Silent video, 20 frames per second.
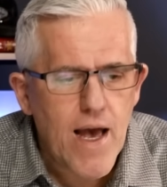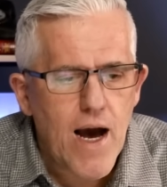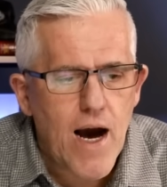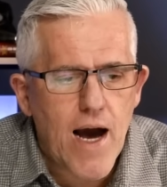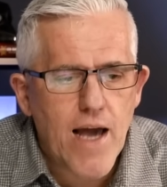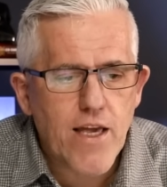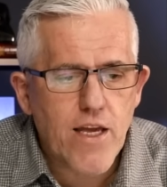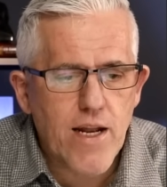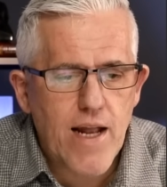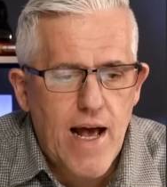
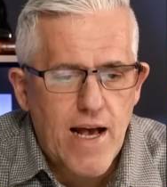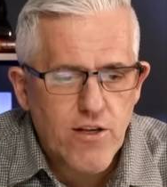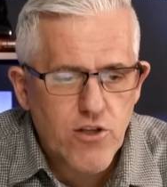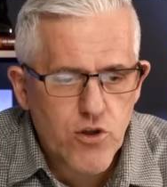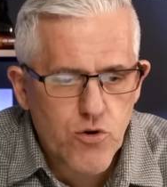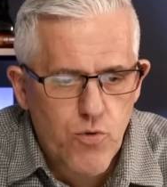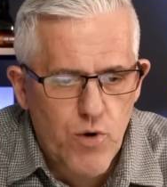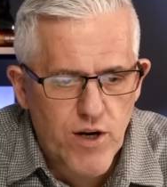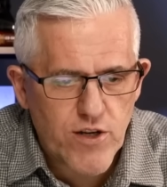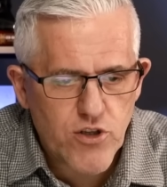I could ask
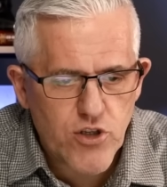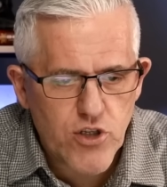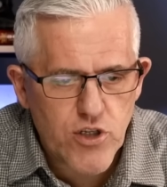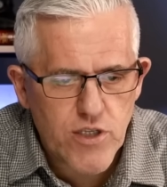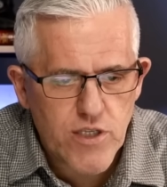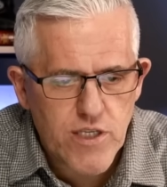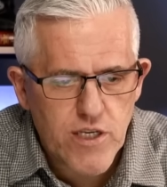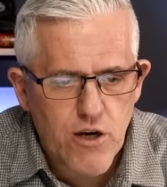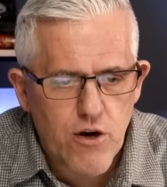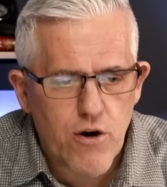
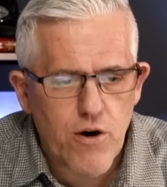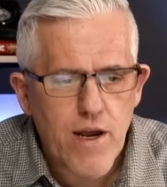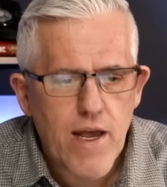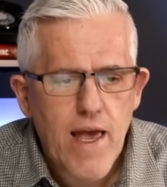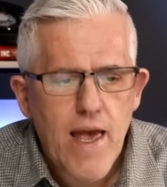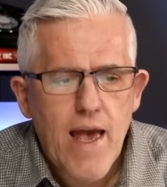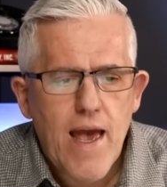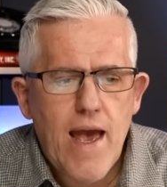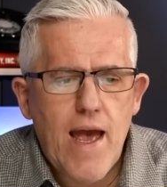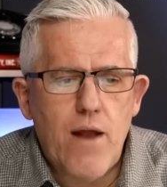questions here.
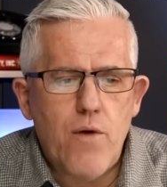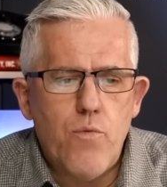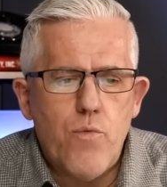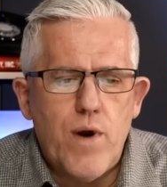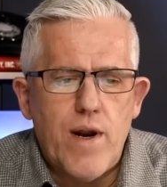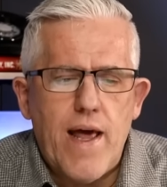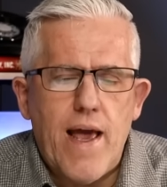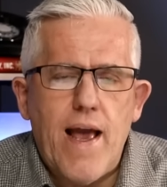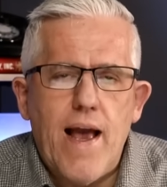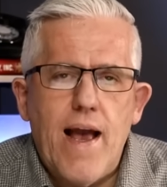And
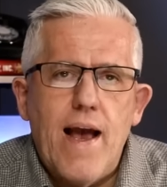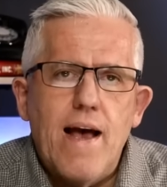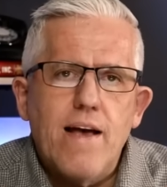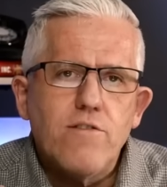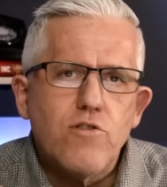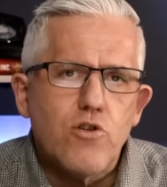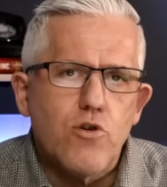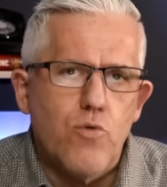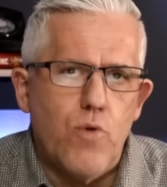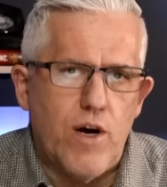when I
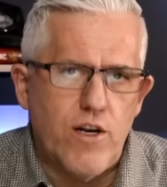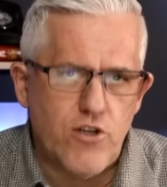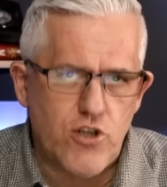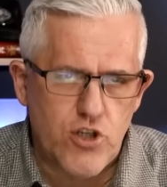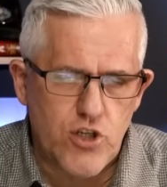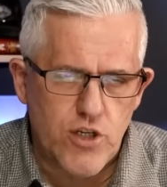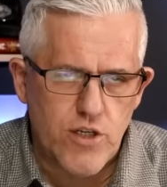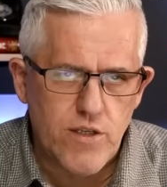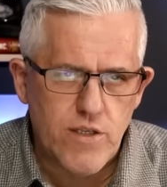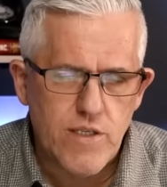ask
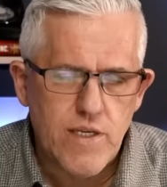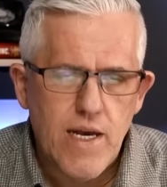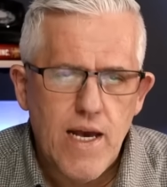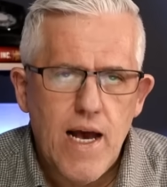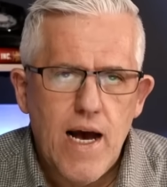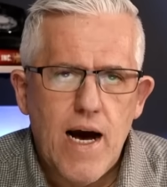questions,